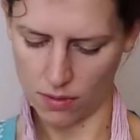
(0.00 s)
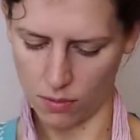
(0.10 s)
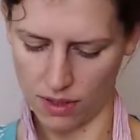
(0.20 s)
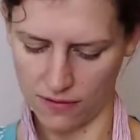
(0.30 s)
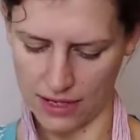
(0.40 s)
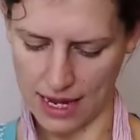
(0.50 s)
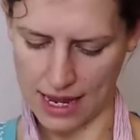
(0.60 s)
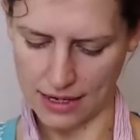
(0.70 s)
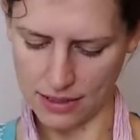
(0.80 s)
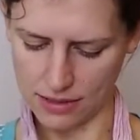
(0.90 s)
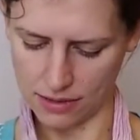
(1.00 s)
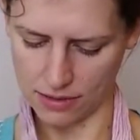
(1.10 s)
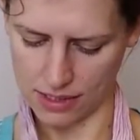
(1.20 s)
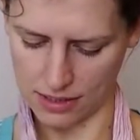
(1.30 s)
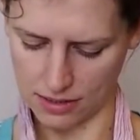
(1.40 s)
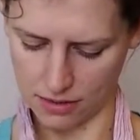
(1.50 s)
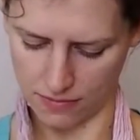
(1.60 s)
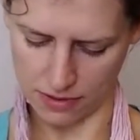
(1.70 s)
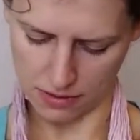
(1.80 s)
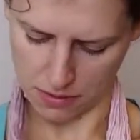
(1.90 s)
one of the ends, because that's
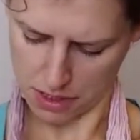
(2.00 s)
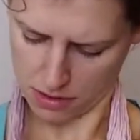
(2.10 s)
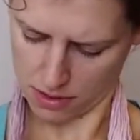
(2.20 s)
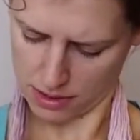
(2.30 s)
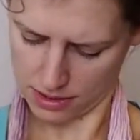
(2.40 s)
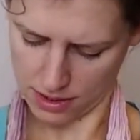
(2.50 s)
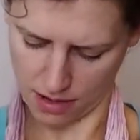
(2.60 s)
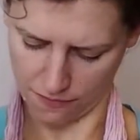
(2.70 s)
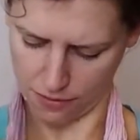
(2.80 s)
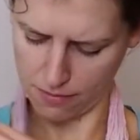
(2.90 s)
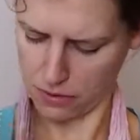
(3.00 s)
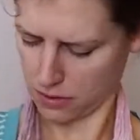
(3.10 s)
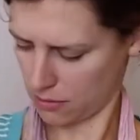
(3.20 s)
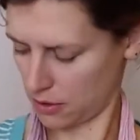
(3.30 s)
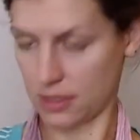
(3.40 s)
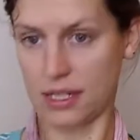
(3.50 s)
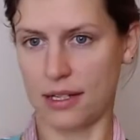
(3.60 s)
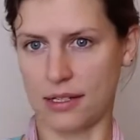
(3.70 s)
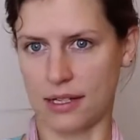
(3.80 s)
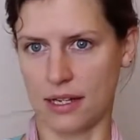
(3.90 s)
obviously where you're going to start from. So I'm going to
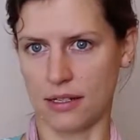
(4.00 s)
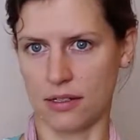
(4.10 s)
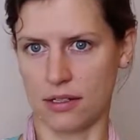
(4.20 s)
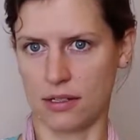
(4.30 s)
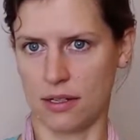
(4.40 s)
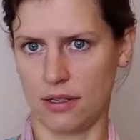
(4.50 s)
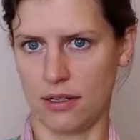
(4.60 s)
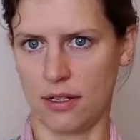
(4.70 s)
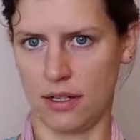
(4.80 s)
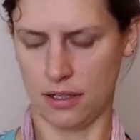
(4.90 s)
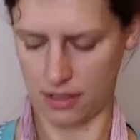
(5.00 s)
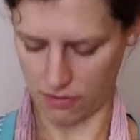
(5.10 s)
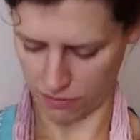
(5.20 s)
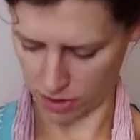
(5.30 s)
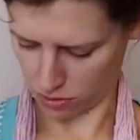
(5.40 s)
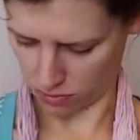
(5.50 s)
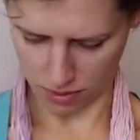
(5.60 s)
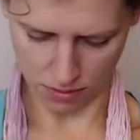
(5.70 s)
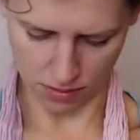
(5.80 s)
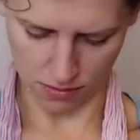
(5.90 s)
take this end and just lay it over my
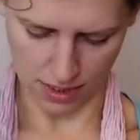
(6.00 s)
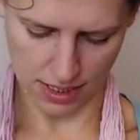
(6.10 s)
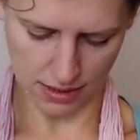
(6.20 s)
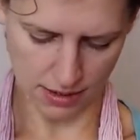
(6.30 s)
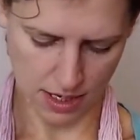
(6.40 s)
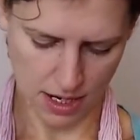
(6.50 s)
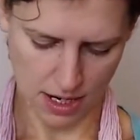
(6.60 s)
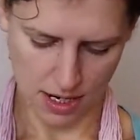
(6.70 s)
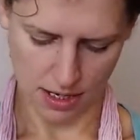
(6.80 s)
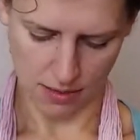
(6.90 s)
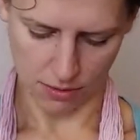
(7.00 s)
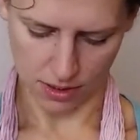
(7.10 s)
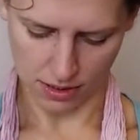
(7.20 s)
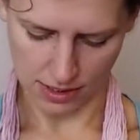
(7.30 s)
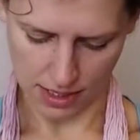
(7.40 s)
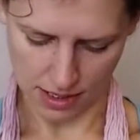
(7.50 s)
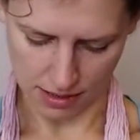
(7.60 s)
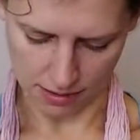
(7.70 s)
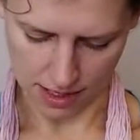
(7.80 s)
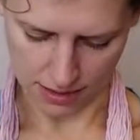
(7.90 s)
shoulder so I know where it is, and I'm going to untie the
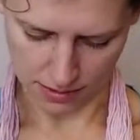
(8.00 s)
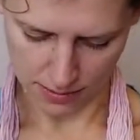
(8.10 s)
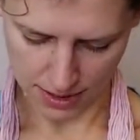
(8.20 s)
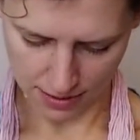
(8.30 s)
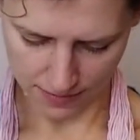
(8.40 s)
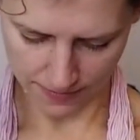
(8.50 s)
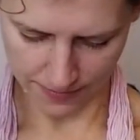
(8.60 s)
other end as well,